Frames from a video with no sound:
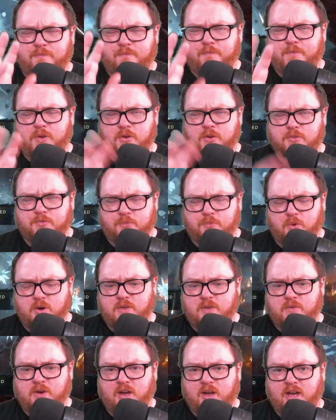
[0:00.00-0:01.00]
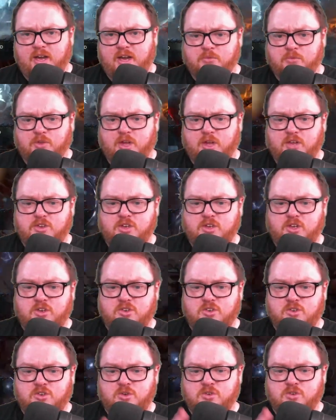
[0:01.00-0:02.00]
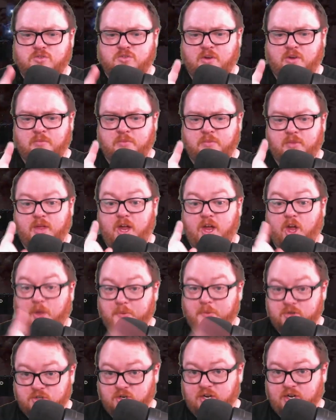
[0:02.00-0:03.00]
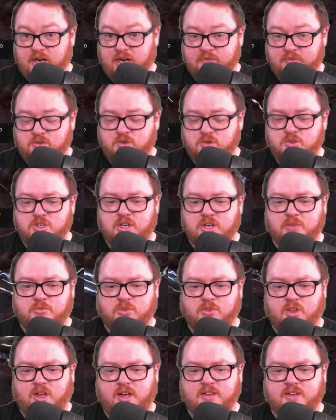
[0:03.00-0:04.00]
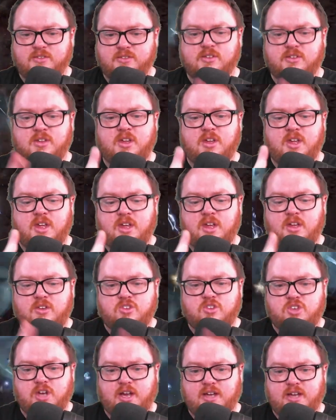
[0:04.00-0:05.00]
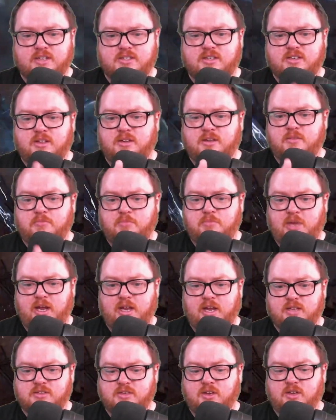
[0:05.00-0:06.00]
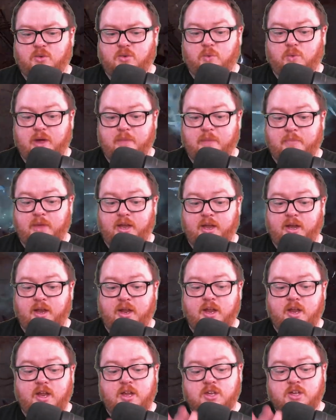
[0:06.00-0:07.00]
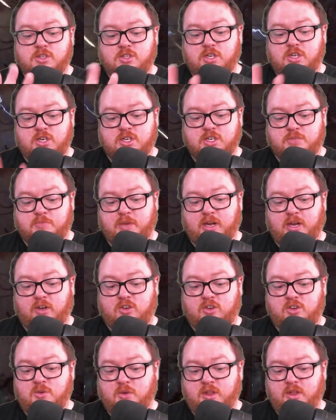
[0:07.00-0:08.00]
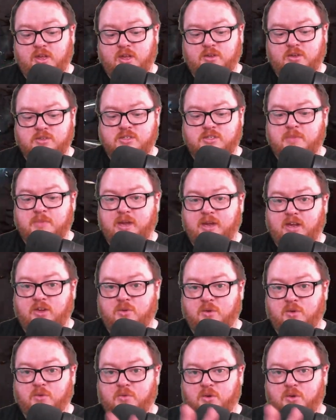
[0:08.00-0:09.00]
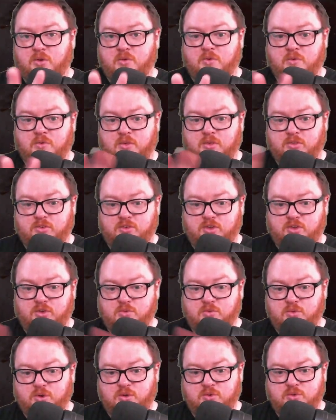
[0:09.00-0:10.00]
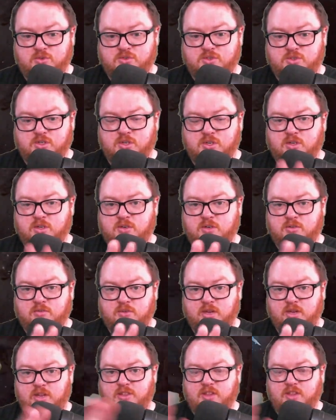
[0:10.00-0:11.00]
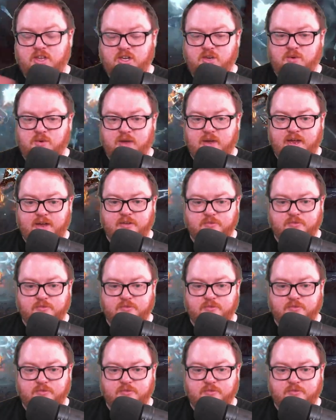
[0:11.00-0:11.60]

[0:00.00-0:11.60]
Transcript: 4 different item slots you can choose from. Helmets are going to have 2 gem slots, chest, pants, and weapon. You just pick 2 of those to make into a rune word with 2 runes. Then you have